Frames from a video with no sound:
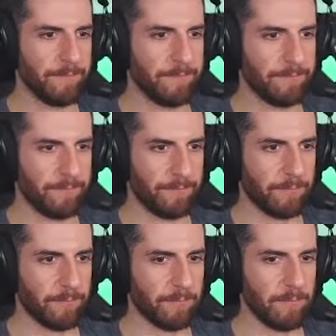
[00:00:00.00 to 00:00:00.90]

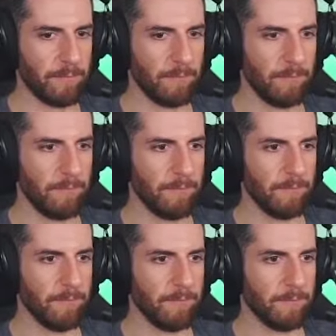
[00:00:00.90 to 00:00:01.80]

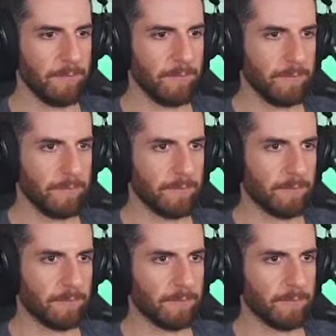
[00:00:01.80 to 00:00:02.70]

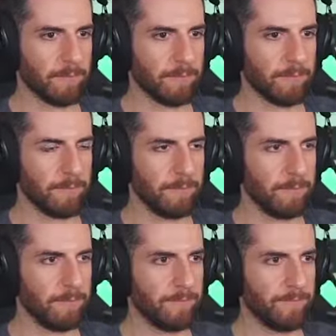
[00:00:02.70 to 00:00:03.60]

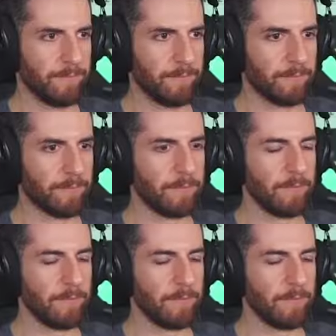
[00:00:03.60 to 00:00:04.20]
No one is speaking in this clip.